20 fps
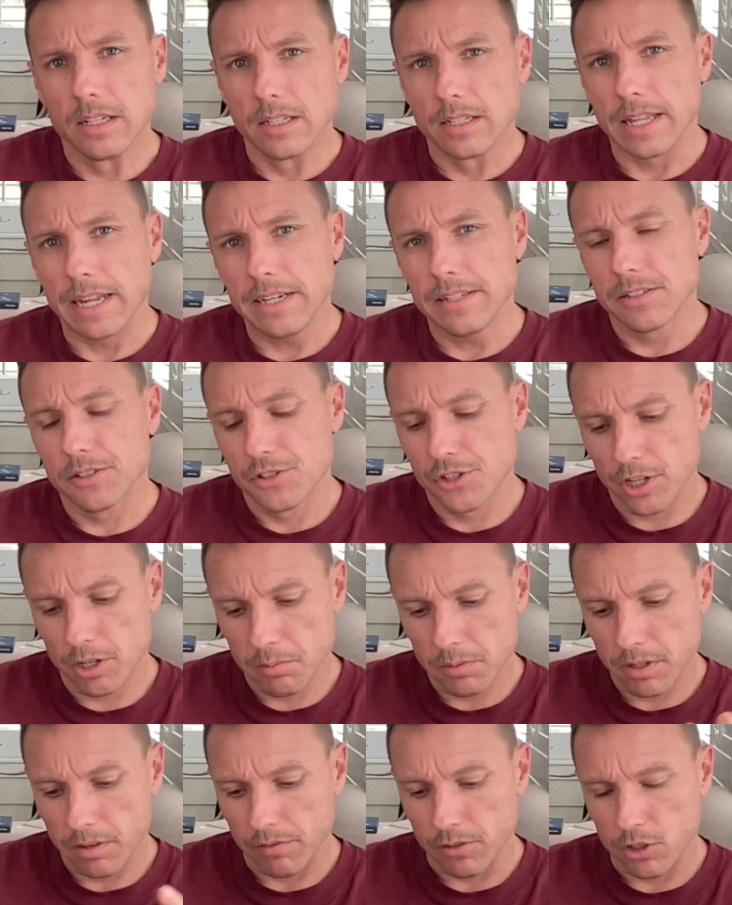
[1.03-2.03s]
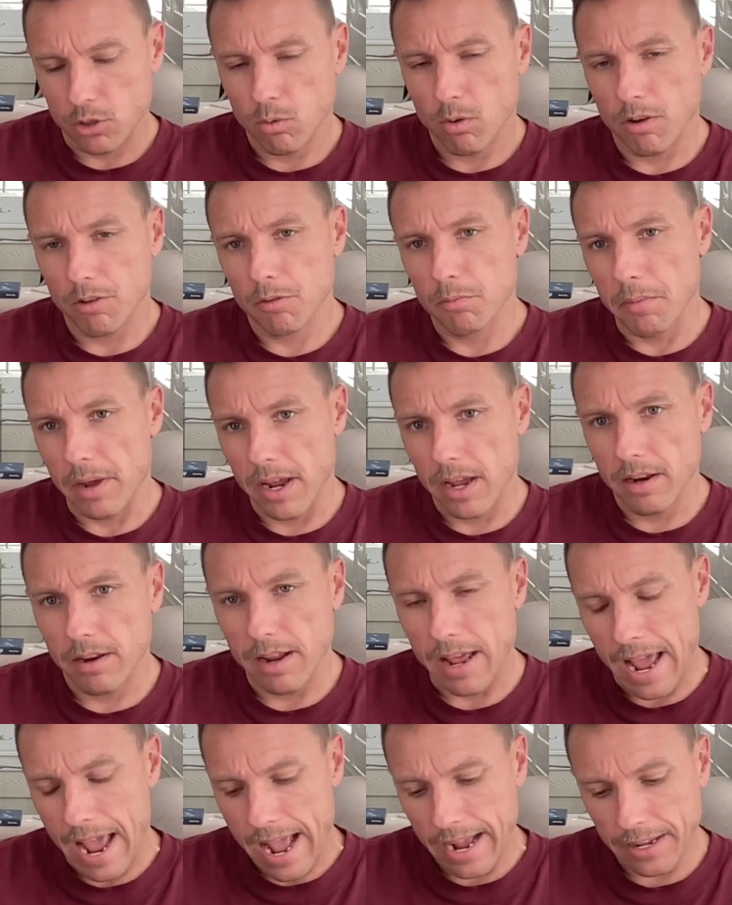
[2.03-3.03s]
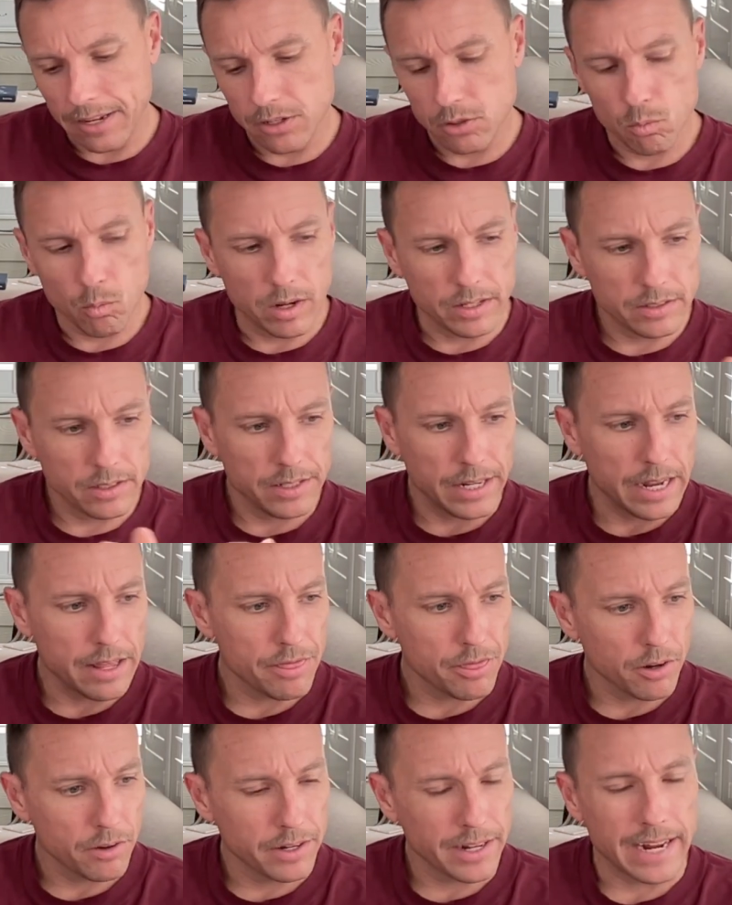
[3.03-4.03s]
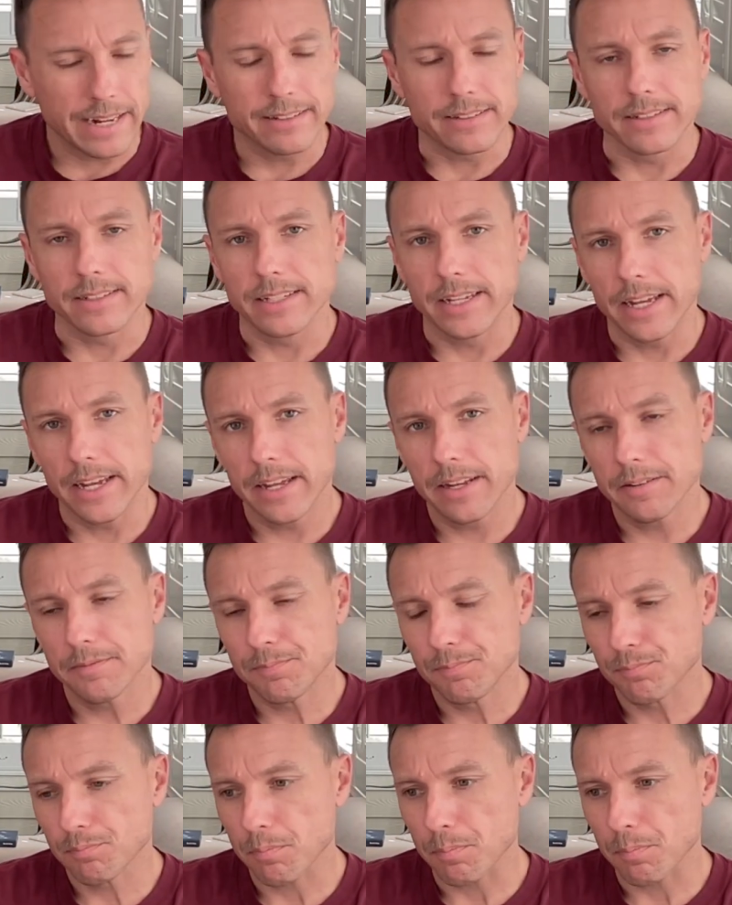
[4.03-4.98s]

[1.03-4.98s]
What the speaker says: Ladies and gentlemen of the 12th man, Aggies win today 38-10.